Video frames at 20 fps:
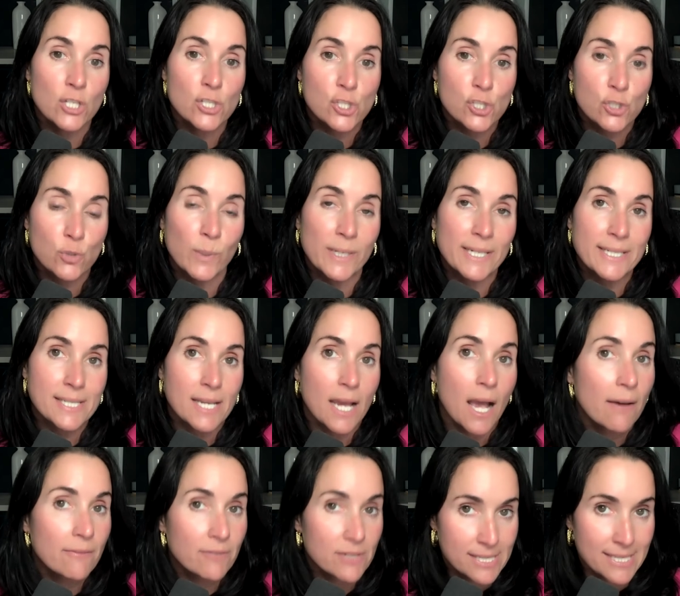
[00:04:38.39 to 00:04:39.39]
suite
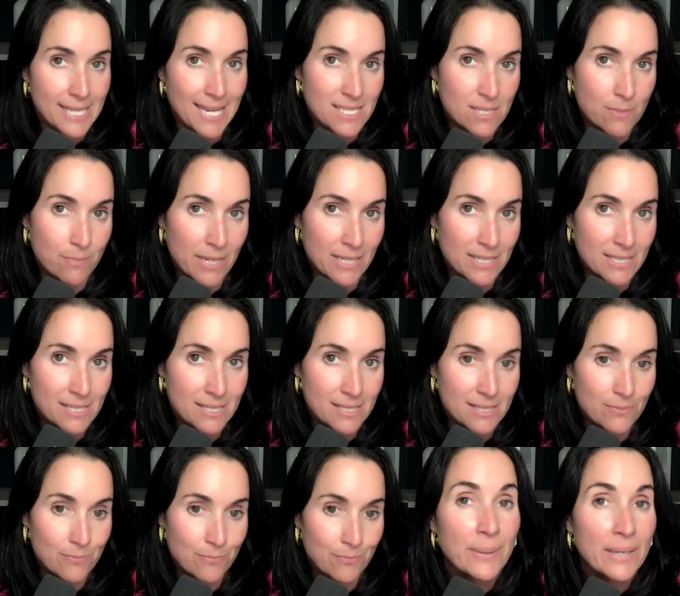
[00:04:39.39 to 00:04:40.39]
of assessments.